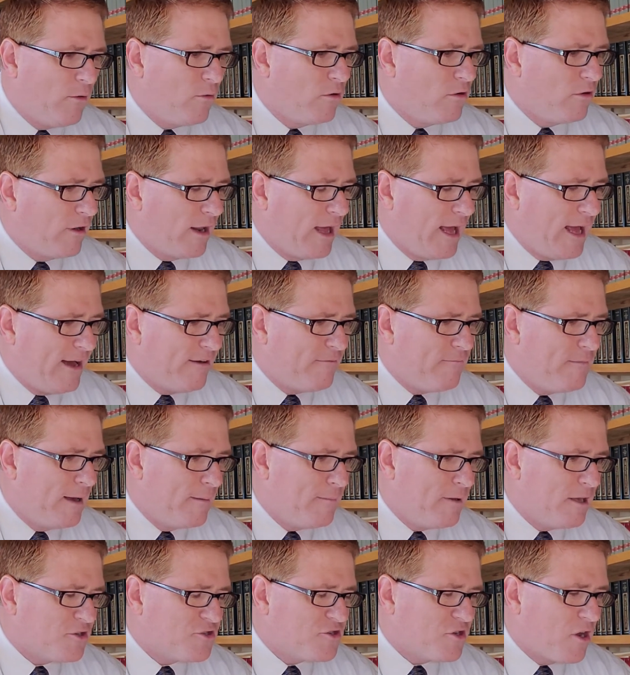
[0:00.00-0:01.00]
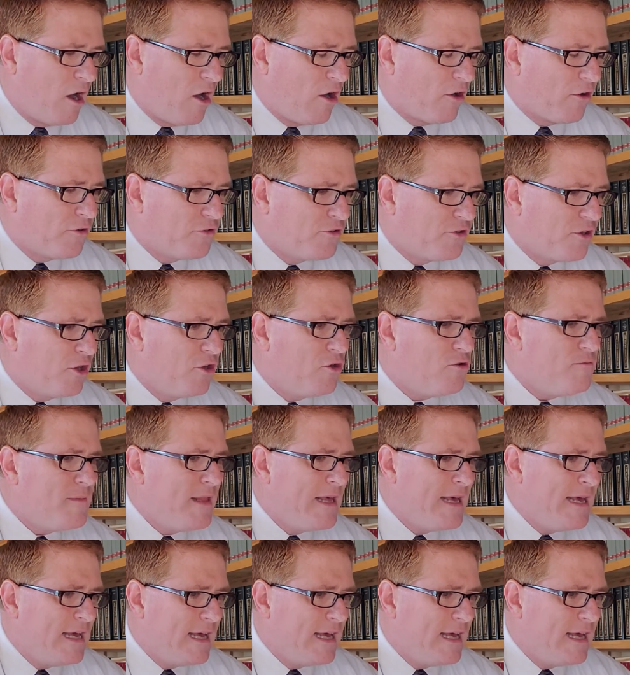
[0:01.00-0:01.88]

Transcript: We're going to have maybe a song or two